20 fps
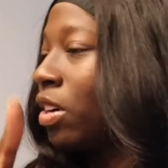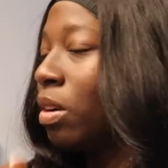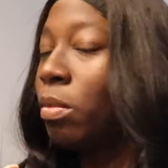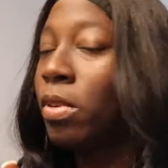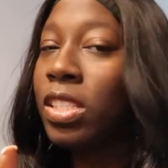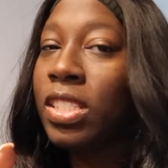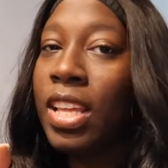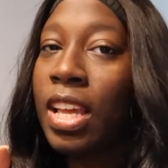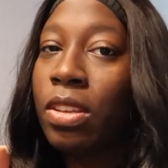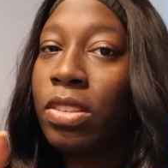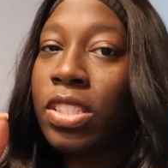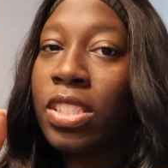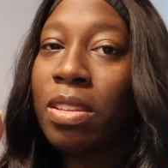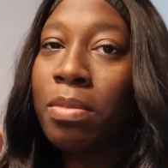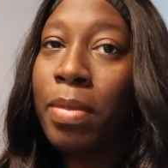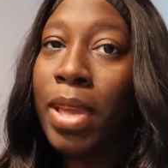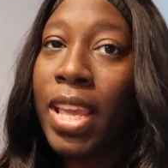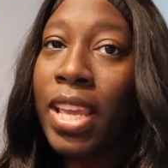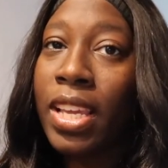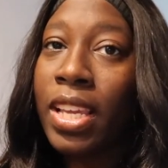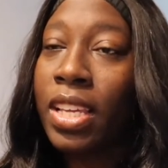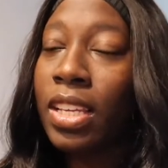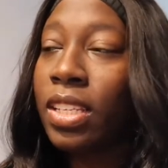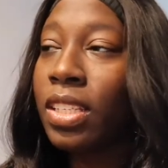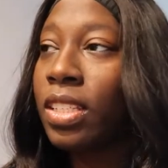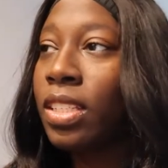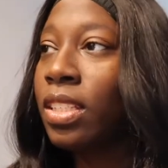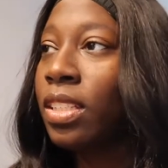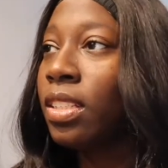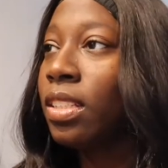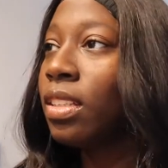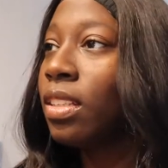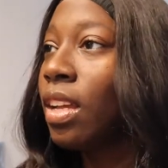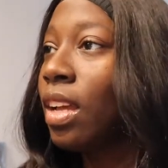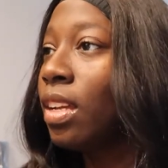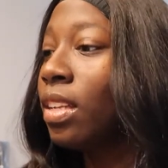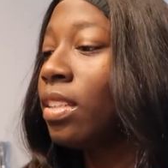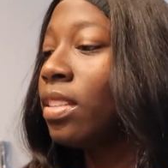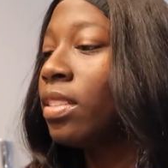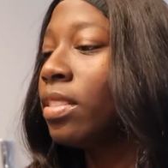grandma's house to make. Icing.
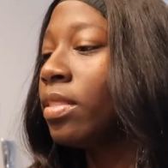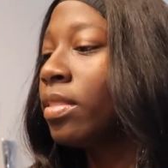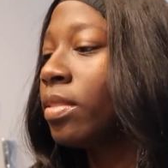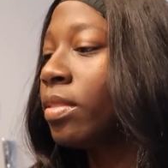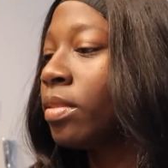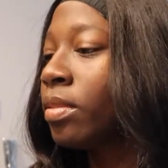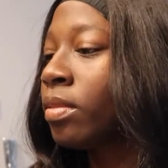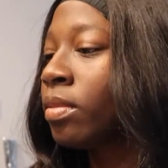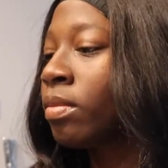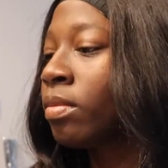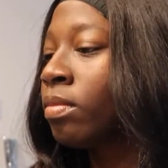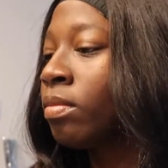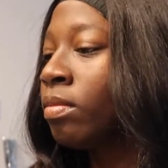Huh? Icing